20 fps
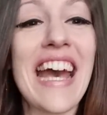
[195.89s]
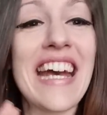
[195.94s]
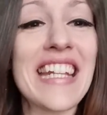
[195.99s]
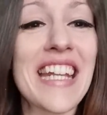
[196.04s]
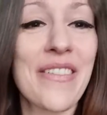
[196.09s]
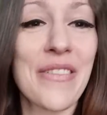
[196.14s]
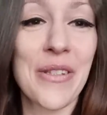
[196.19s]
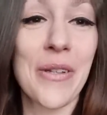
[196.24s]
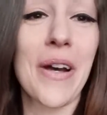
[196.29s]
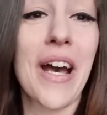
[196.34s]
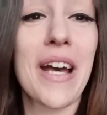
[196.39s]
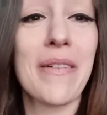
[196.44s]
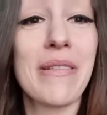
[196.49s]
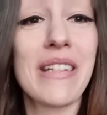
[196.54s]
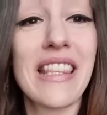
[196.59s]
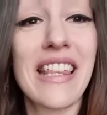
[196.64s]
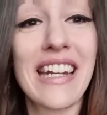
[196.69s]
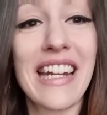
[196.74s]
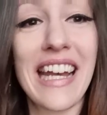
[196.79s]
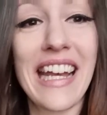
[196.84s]
And I'm so
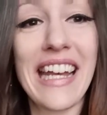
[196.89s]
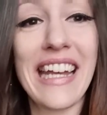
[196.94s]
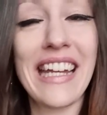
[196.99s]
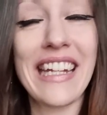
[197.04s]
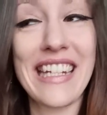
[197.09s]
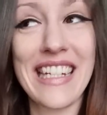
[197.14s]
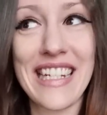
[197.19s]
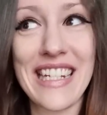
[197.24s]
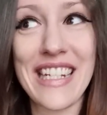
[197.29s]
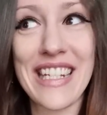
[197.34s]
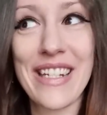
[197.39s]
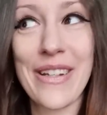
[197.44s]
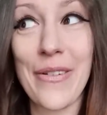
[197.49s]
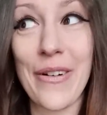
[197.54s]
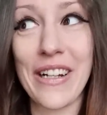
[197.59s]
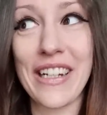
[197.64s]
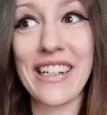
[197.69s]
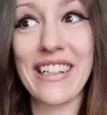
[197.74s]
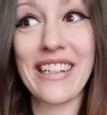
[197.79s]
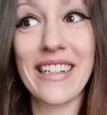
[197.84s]
happy that I did
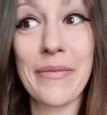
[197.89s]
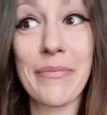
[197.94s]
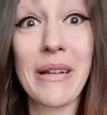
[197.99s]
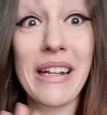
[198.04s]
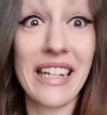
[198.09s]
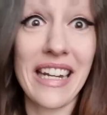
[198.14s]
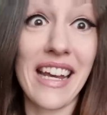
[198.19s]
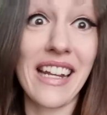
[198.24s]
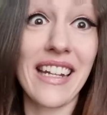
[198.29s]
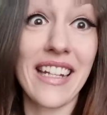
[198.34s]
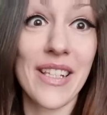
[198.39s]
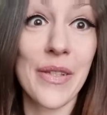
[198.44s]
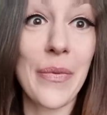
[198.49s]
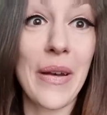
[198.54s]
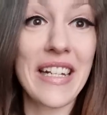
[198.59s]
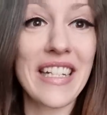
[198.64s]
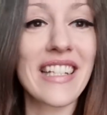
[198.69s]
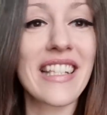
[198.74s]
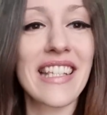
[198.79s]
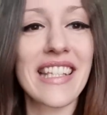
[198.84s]
order it. But yeah, let's
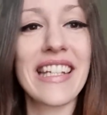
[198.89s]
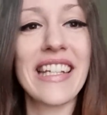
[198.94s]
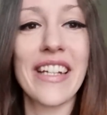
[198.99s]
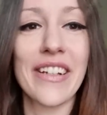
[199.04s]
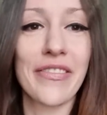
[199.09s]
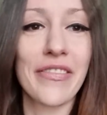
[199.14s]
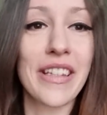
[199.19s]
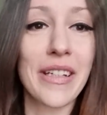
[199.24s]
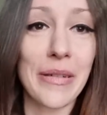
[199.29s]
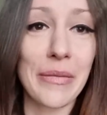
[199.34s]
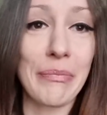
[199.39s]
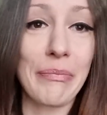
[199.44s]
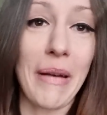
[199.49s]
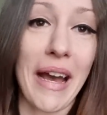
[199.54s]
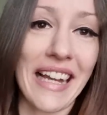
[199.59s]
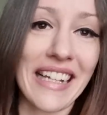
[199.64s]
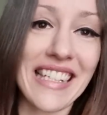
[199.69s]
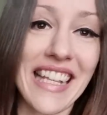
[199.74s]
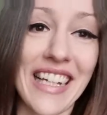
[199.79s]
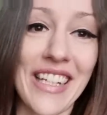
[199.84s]
wait and see if the
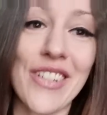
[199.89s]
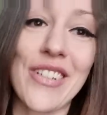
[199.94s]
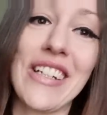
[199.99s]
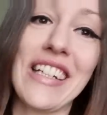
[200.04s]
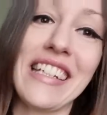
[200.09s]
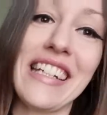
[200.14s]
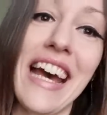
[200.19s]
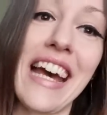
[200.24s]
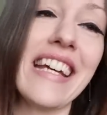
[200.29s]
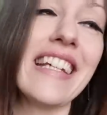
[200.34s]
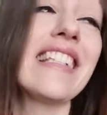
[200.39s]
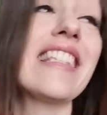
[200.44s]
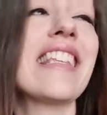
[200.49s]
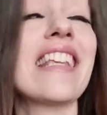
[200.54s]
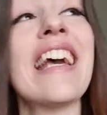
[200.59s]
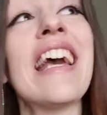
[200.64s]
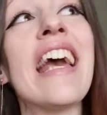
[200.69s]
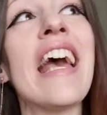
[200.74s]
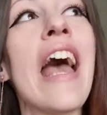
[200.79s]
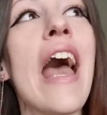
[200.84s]
bag's actually
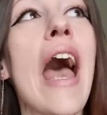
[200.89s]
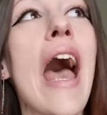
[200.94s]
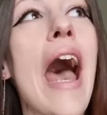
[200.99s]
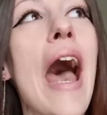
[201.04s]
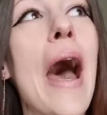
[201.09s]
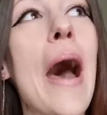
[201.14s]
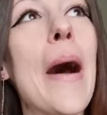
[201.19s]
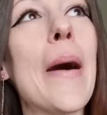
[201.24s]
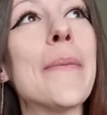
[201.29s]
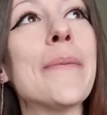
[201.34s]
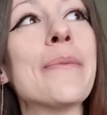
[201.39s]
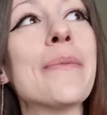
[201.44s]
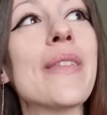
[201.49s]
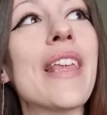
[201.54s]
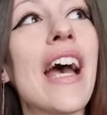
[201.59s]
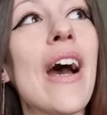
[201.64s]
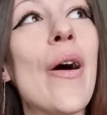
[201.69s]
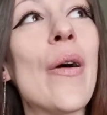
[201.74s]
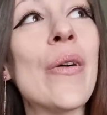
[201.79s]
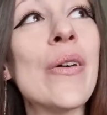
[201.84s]
nice. Um,
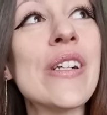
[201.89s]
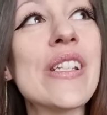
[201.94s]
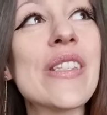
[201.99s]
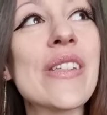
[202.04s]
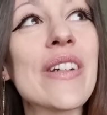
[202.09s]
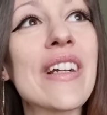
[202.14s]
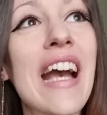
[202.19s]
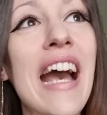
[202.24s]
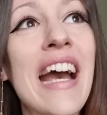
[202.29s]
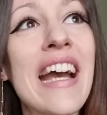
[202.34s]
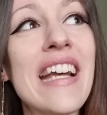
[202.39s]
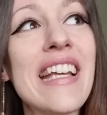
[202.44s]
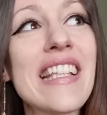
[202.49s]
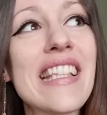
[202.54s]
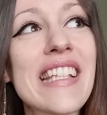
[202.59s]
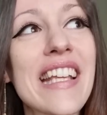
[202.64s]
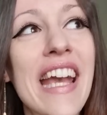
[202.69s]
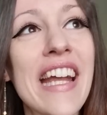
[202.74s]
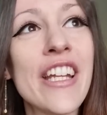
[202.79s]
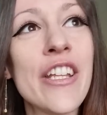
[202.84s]
also,
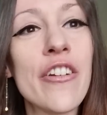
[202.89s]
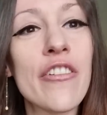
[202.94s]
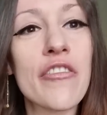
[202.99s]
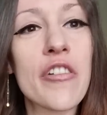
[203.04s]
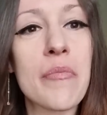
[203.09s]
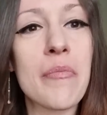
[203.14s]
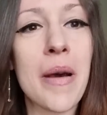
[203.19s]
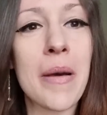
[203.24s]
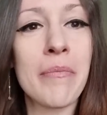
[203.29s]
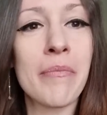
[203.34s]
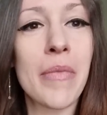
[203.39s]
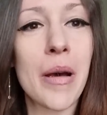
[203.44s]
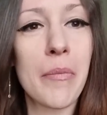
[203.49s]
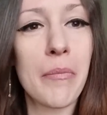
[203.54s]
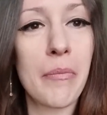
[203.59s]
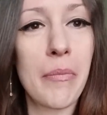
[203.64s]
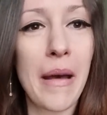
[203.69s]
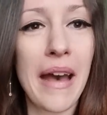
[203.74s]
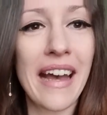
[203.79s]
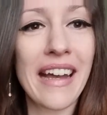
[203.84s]
guys, can you
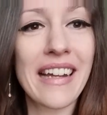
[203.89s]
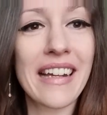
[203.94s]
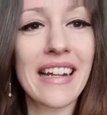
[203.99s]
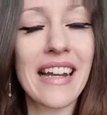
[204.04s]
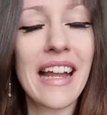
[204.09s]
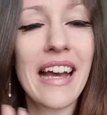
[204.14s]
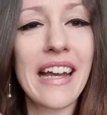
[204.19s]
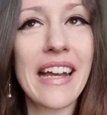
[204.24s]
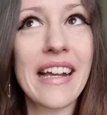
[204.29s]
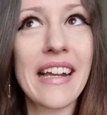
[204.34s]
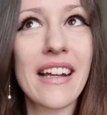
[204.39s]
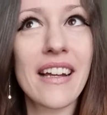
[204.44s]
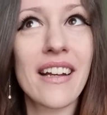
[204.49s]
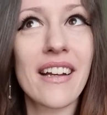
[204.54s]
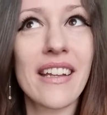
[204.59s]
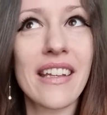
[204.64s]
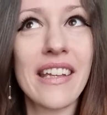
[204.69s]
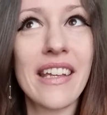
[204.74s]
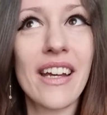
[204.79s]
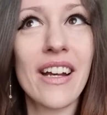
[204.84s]
remember back like
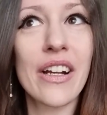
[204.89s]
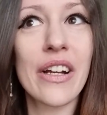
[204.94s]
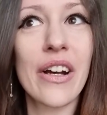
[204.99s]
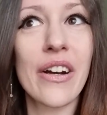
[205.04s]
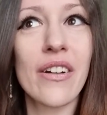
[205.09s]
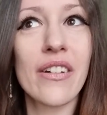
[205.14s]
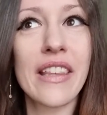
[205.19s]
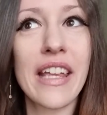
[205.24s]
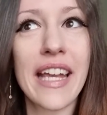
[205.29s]
a year ago?